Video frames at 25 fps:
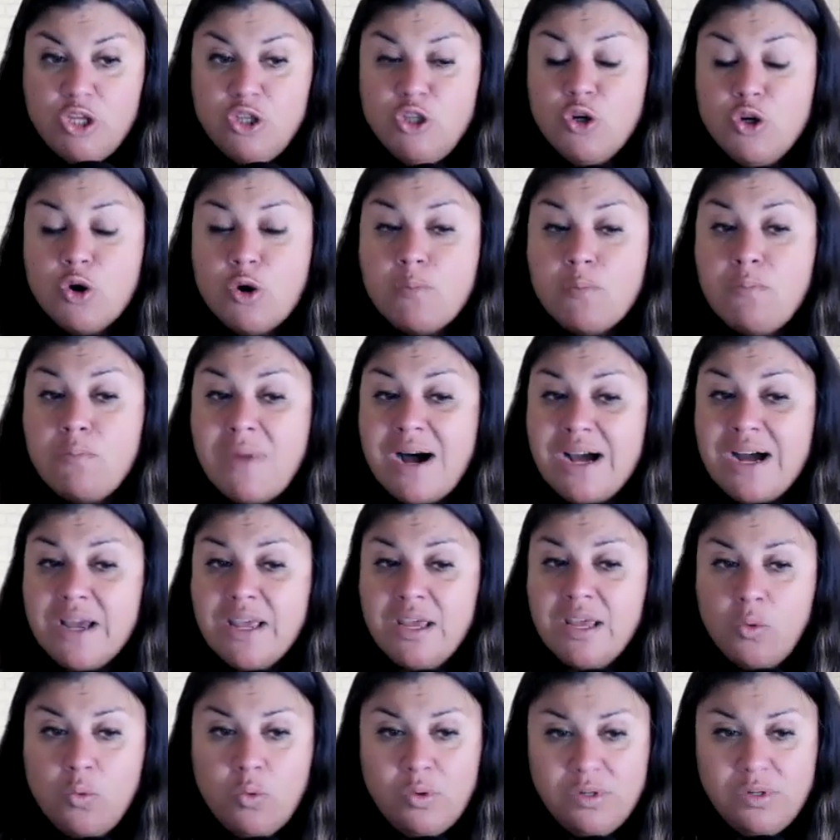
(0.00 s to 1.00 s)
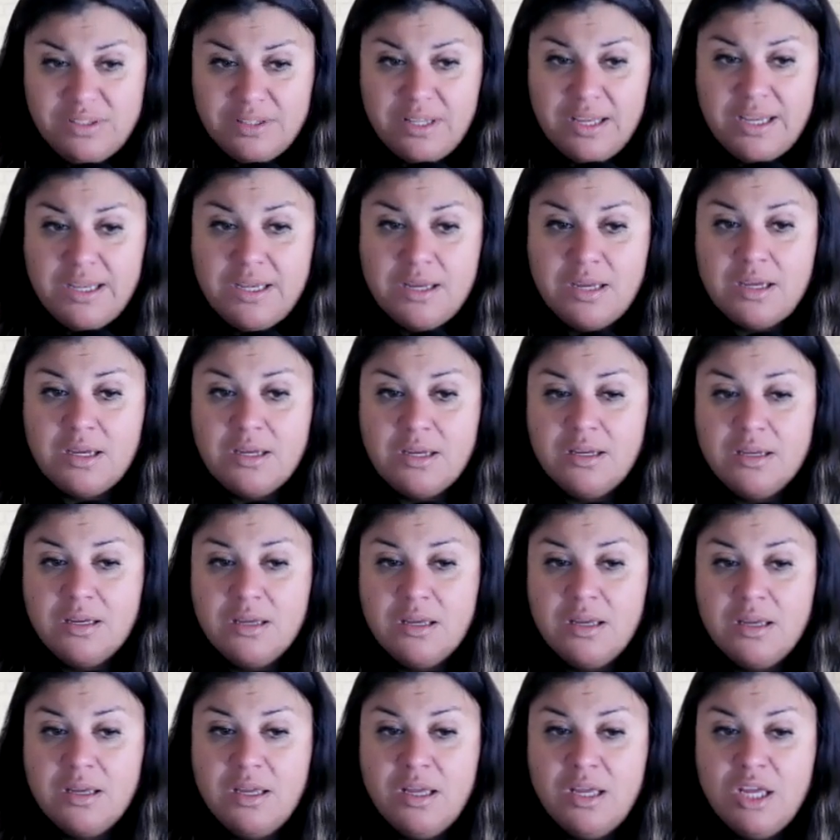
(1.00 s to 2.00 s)
Your mind will think,
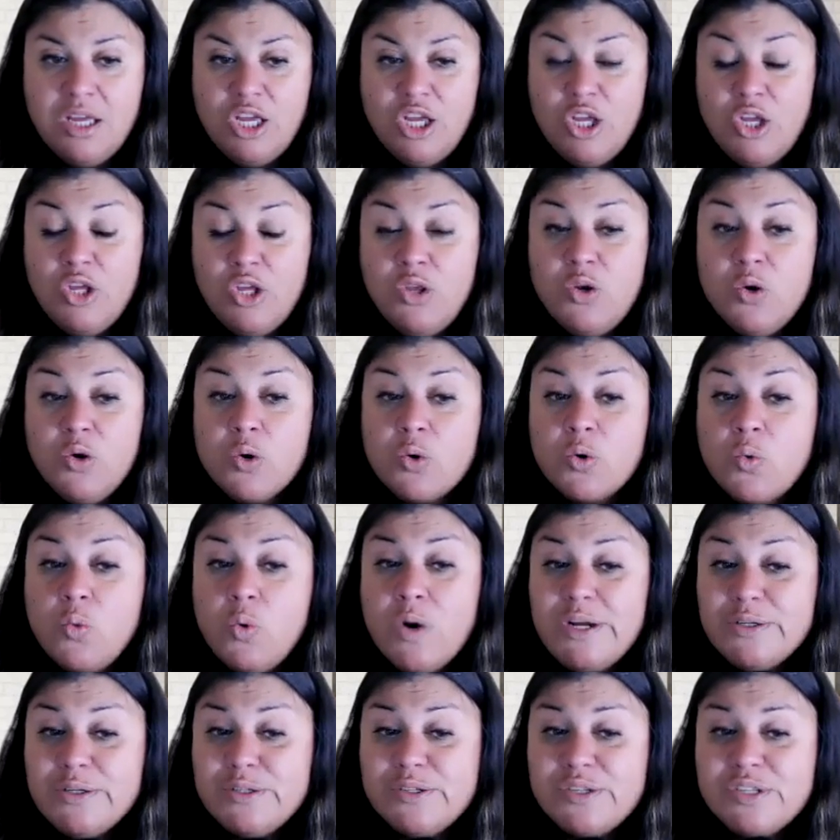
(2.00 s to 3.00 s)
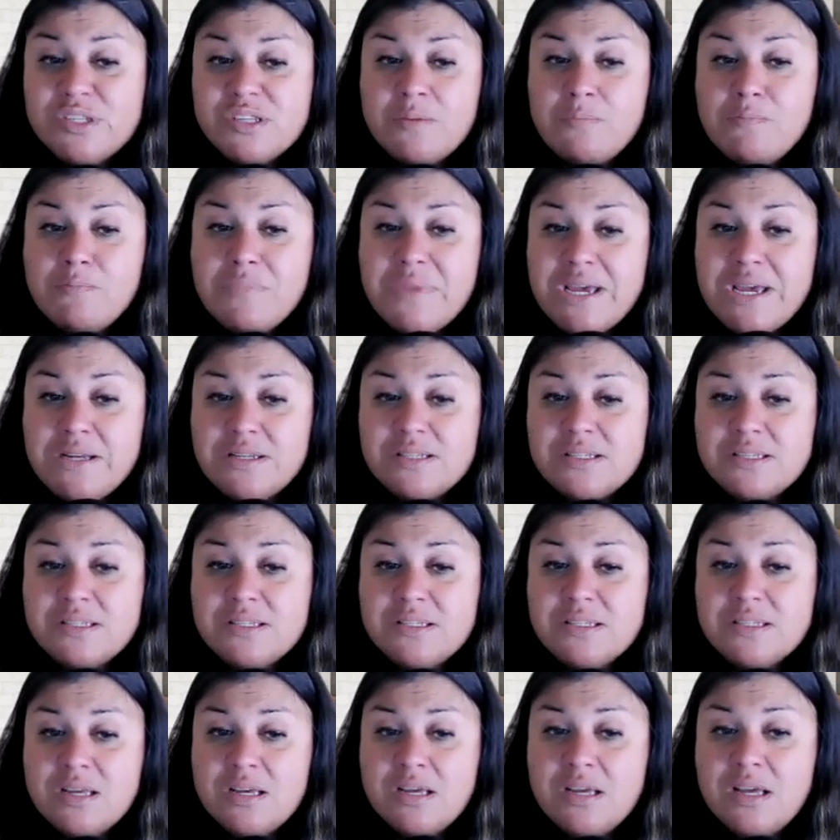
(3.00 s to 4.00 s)
your will
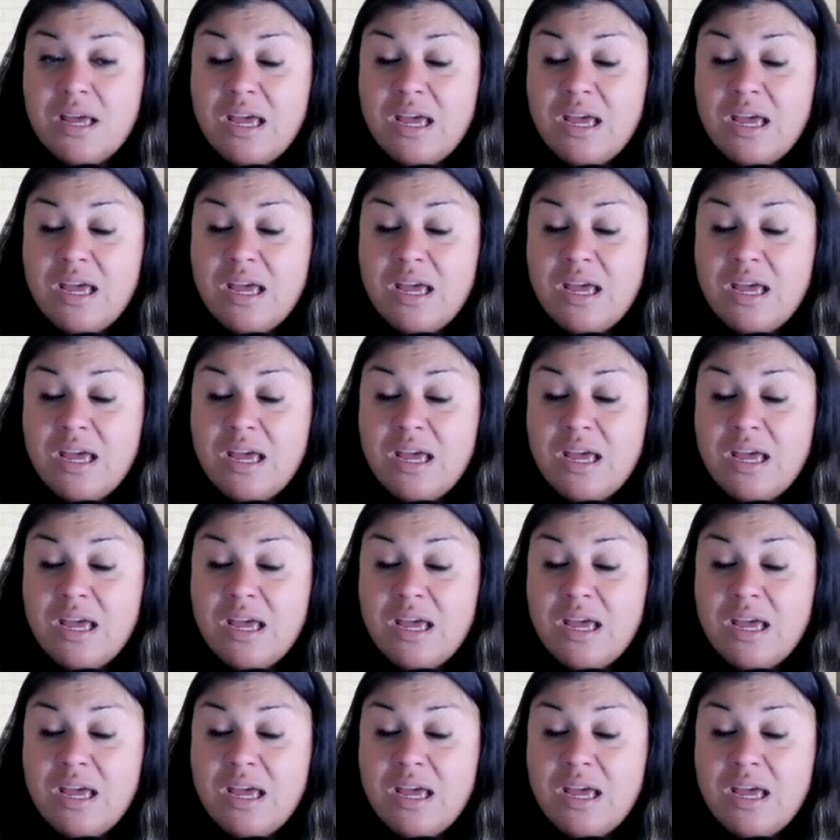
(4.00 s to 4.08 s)
submits,